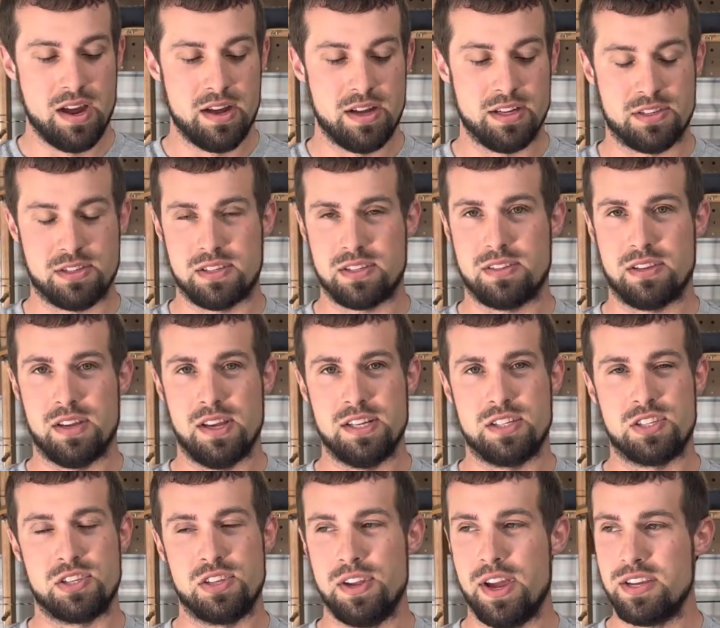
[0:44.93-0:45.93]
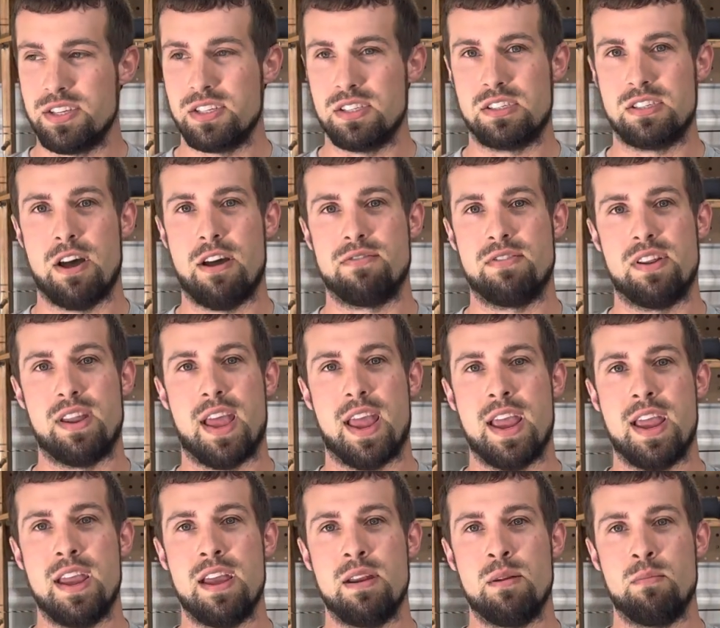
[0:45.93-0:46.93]
It's nice and soft in the
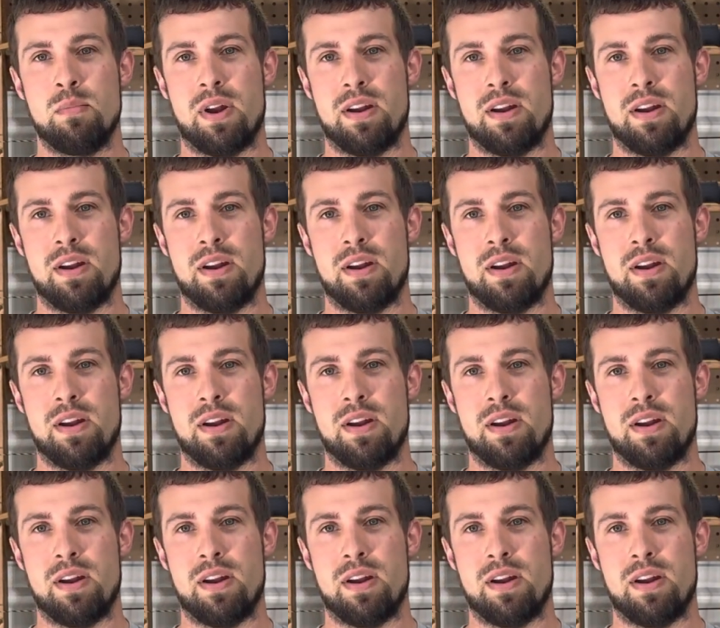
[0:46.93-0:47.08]
hand,